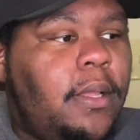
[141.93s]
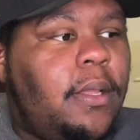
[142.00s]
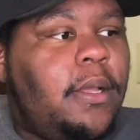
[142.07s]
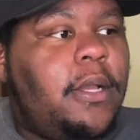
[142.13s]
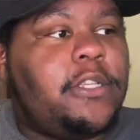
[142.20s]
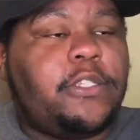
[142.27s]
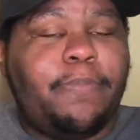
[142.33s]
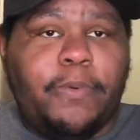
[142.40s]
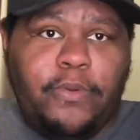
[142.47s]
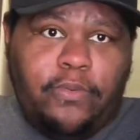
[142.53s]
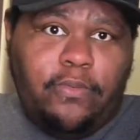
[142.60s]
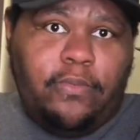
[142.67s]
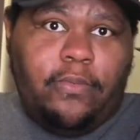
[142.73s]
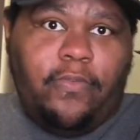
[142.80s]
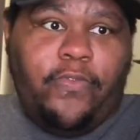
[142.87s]
a
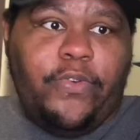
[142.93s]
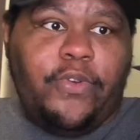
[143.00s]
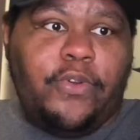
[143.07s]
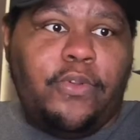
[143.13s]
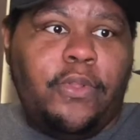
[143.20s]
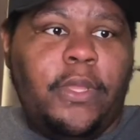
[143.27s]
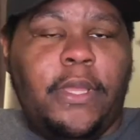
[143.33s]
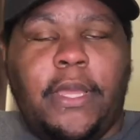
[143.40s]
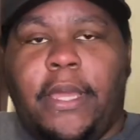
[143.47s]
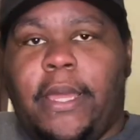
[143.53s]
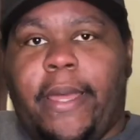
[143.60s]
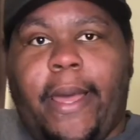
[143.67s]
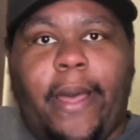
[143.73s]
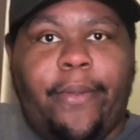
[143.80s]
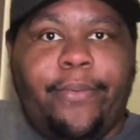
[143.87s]
spoonful.
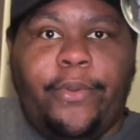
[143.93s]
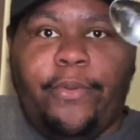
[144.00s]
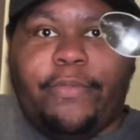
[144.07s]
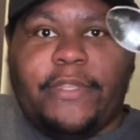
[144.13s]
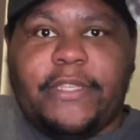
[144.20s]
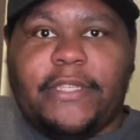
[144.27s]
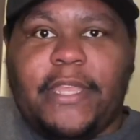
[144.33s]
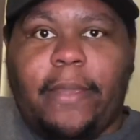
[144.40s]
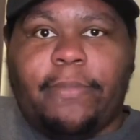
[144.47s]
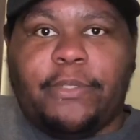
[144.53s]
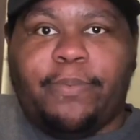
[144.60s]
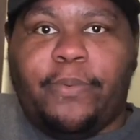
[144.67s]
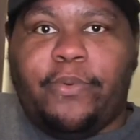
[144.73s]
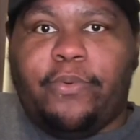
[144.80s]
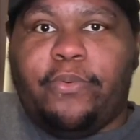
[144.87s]
I don't know if this is a
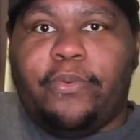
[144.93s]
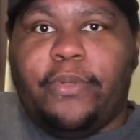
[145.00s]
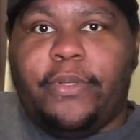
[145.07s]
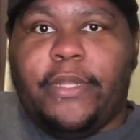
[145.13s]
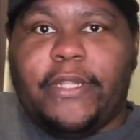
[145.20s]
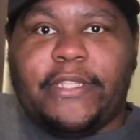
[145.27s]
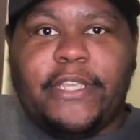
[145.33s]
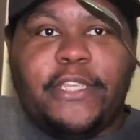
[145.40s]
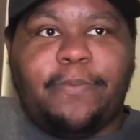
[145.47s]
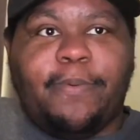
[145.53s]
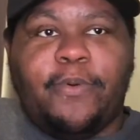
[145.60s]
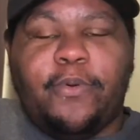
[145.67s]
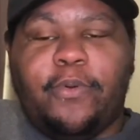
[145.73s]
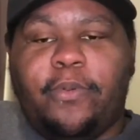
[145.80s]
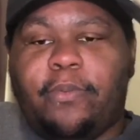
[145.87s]
tablespoon, a
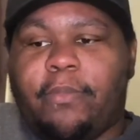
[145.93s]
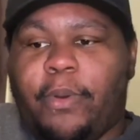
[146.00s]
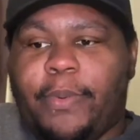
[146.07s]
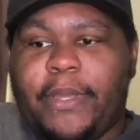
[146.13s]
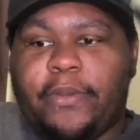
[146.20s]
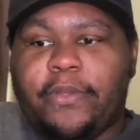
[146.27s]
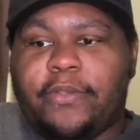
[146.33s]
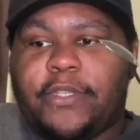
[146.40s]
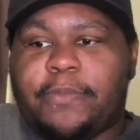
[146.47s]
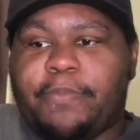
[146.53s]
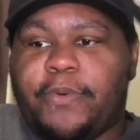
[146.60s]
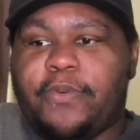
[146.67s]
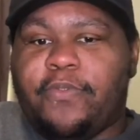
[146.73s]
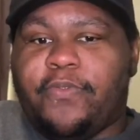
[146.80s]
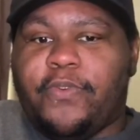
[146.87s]
teaspoon, but we're going to use a
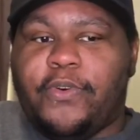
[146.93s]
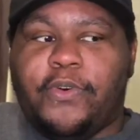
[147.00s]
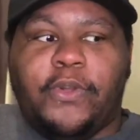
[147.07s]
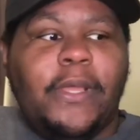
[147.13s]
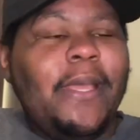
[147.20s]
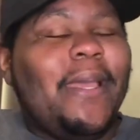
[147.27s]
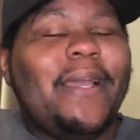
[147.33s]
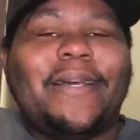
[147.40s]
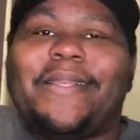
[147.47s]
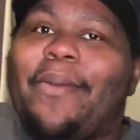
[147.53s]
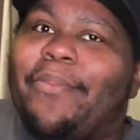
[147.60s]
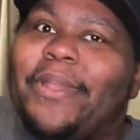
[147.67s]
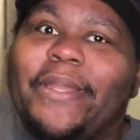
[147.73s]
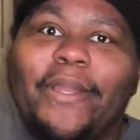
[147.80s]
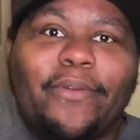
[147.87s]
spoonful because I
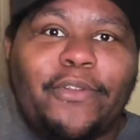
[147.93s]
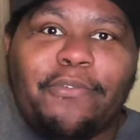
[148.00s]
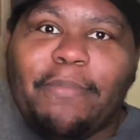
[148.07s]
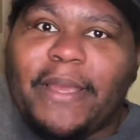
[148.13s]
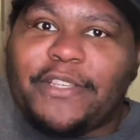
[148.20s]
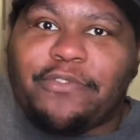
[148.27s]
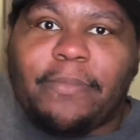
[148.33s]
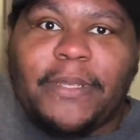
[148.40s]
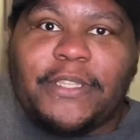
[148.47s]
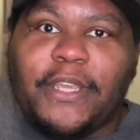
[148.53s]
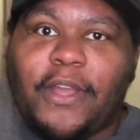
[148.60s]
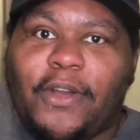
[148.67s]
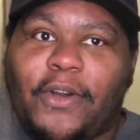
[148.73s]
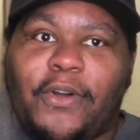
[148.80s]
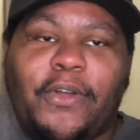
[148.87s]
really don't do measurements,
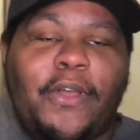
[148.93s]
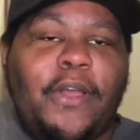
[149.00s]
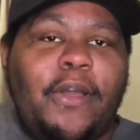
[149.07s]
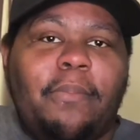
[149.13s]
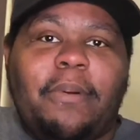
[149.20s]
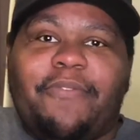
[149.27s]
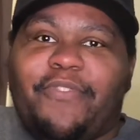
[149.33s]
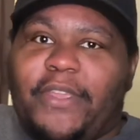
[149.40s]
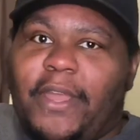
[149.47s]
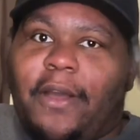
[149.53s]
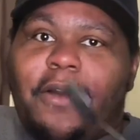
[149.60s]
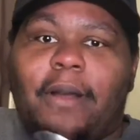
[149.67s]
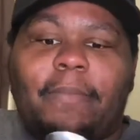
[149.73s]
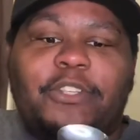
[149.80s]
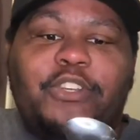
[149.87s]
y'all. But for y'all,
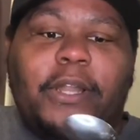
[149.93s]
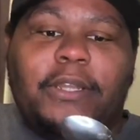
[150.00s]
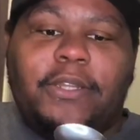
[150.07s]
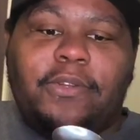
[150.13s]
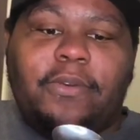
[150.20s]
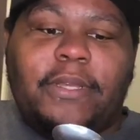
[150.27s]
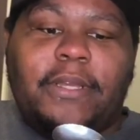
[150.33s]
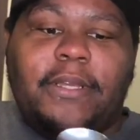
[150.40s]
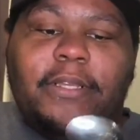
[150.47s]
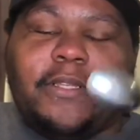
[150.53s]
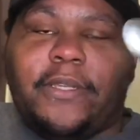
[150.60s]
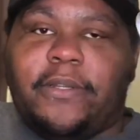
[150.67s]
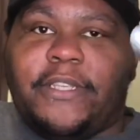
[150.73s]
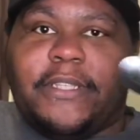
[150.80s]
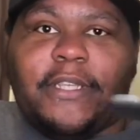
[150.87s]
I'm going to try to do it. So
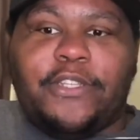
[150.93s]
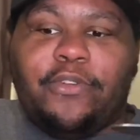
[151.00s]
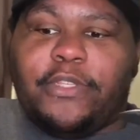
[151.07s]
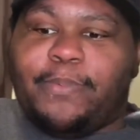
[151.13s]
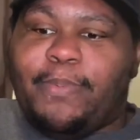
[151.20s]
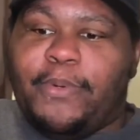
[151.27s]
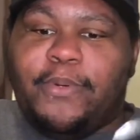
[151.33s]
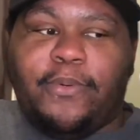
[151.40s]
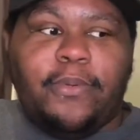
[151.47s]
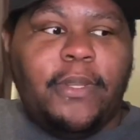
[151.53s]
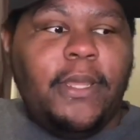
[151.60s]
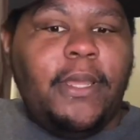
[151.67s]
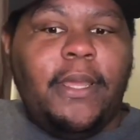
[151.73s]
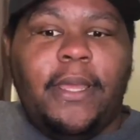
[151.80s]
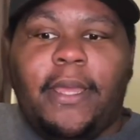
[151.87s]
just get you a spoon,
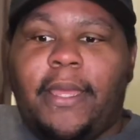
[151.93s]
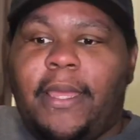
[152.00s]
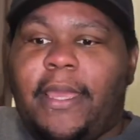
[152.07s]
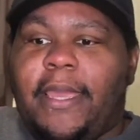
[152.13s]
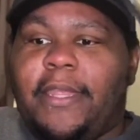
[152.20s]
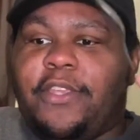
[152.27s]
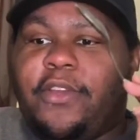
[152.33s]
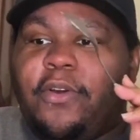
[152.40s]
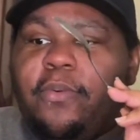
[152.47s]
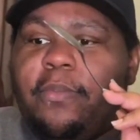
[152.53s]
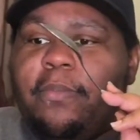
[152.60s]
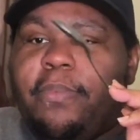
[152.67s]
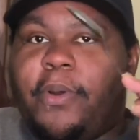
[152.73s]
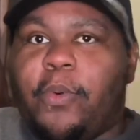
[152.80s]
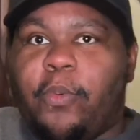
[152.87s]
and you're going to
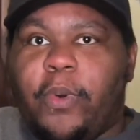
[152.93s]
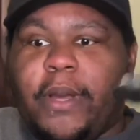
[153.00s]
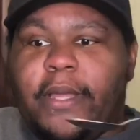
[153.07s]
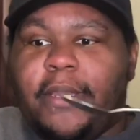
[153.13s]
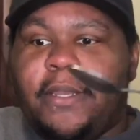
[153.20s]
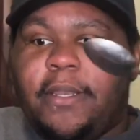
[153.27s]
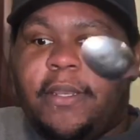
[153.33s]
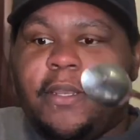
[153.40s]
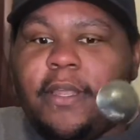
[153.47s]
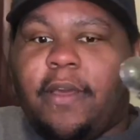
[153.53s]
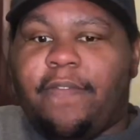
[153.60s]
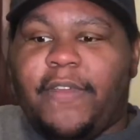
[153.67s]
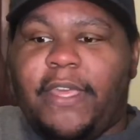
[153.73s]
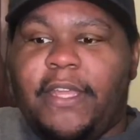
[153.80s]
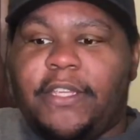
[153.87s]
put one
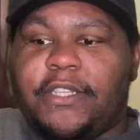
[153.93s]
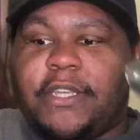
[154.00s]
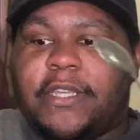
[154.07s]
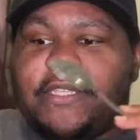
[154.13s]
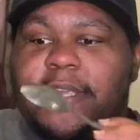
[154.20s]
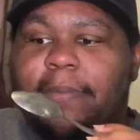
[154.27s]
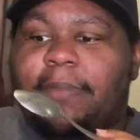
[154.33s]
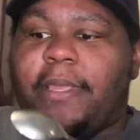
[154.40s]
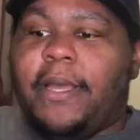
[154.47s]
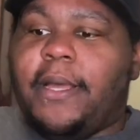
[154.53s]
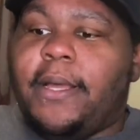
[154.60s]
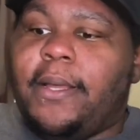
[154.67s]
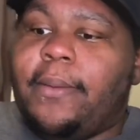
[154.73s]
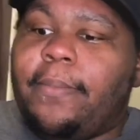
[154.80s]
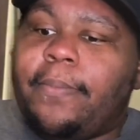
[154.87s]
of each, except
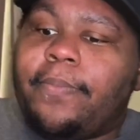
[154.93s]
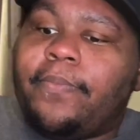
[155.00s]
the